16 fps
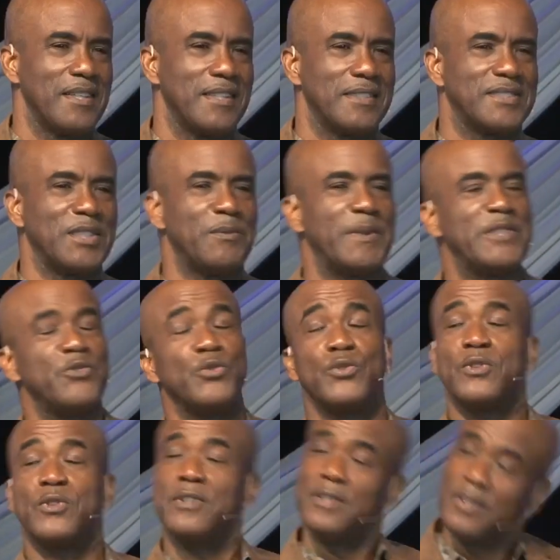So when you
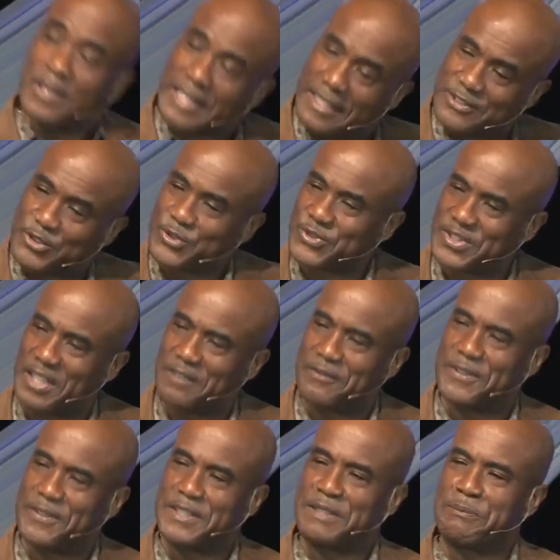look at
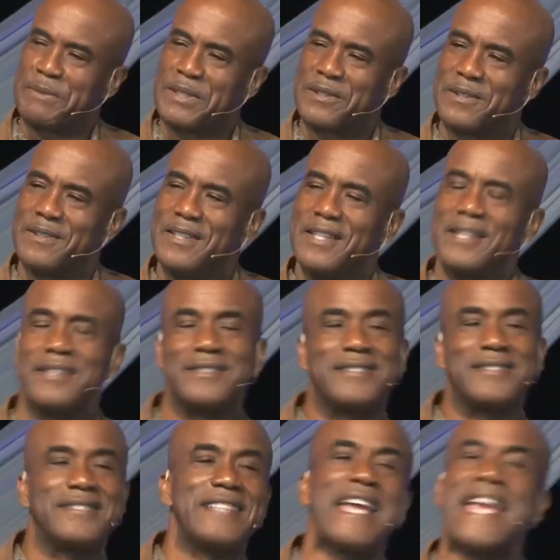yourself in the mirror,
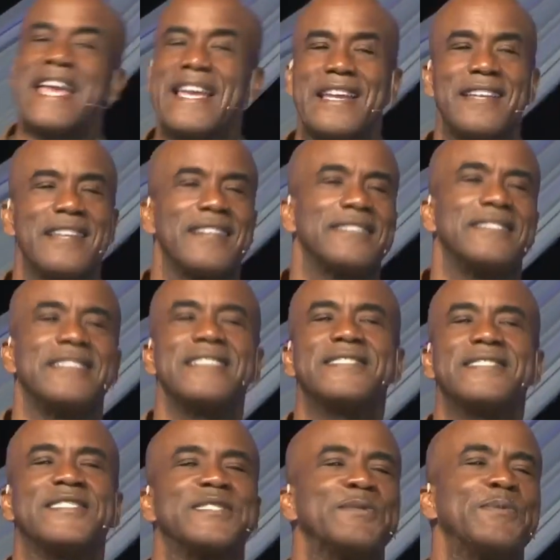say,
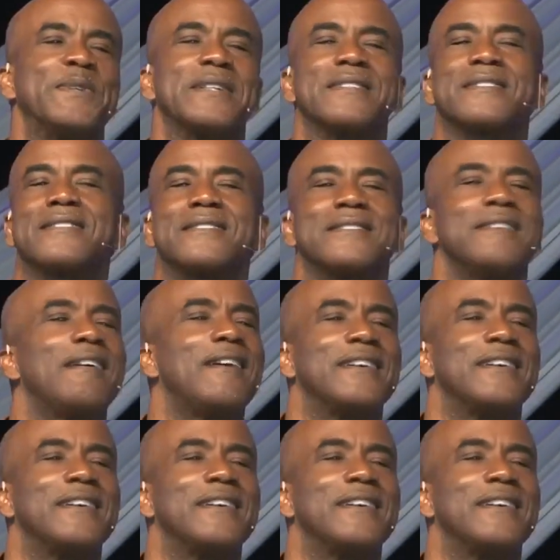This is what God